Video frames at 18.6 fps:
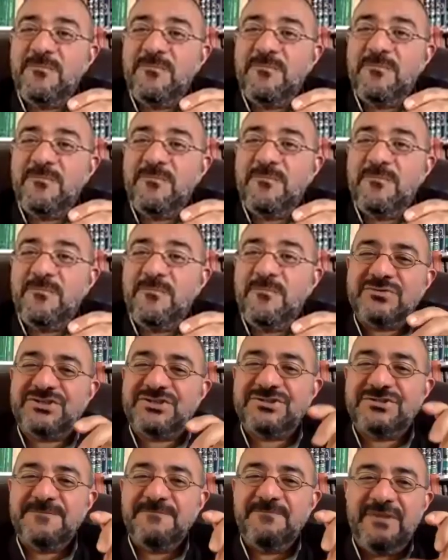
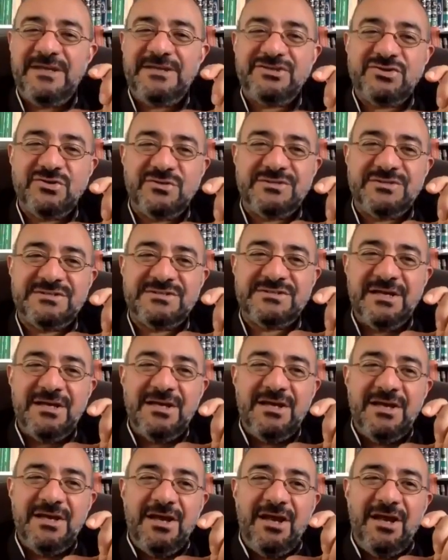approach issues
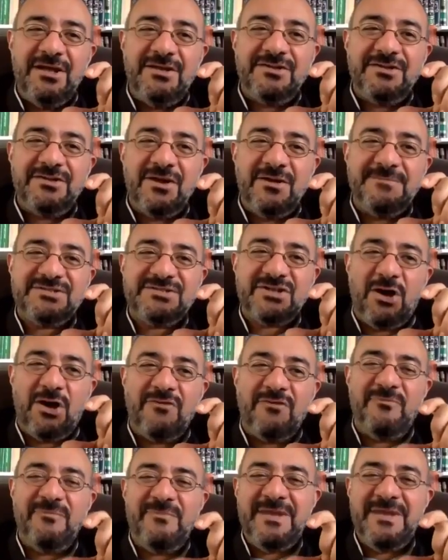in terms
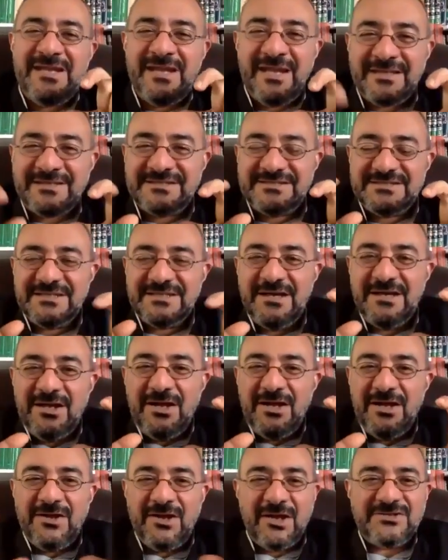of meanings,
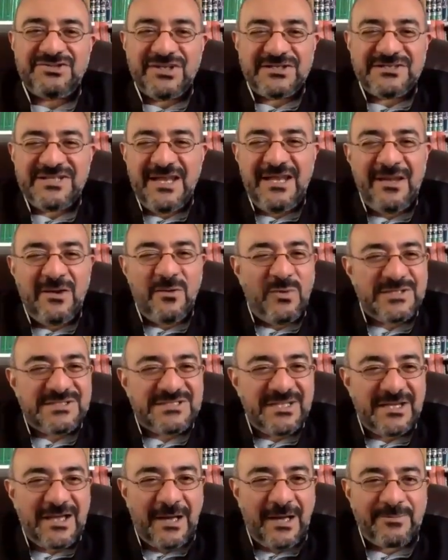not just a
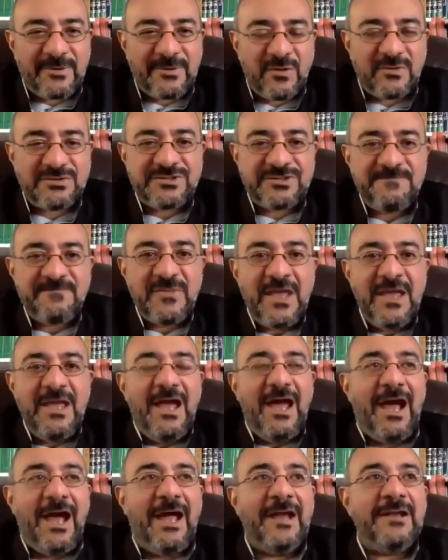linguistic approach
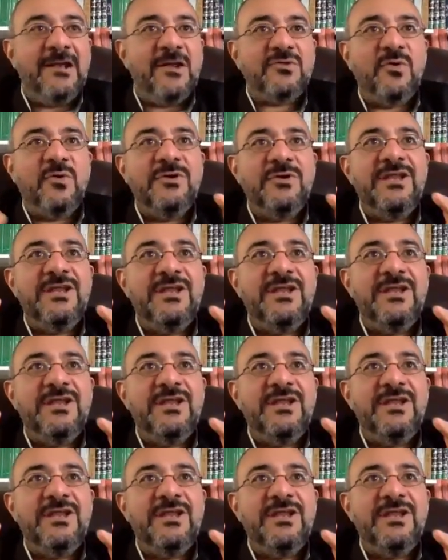and not only a